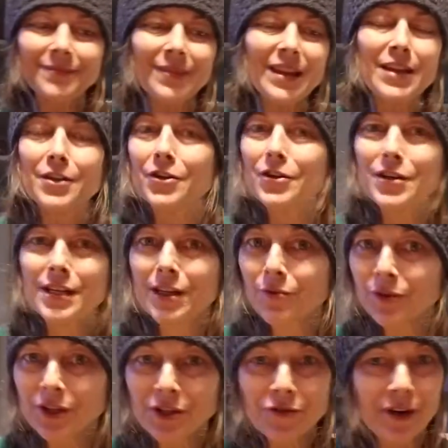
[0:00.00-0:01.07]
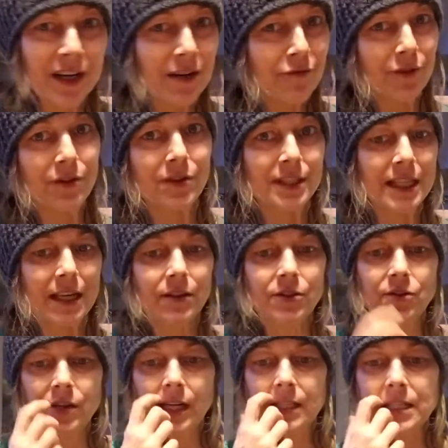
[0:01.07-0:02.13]
You can get really creative with your
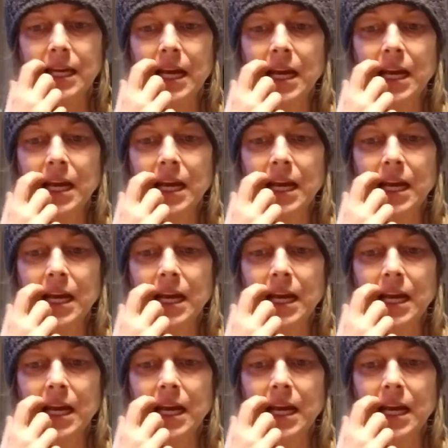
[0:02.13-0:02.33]
salad, you guys.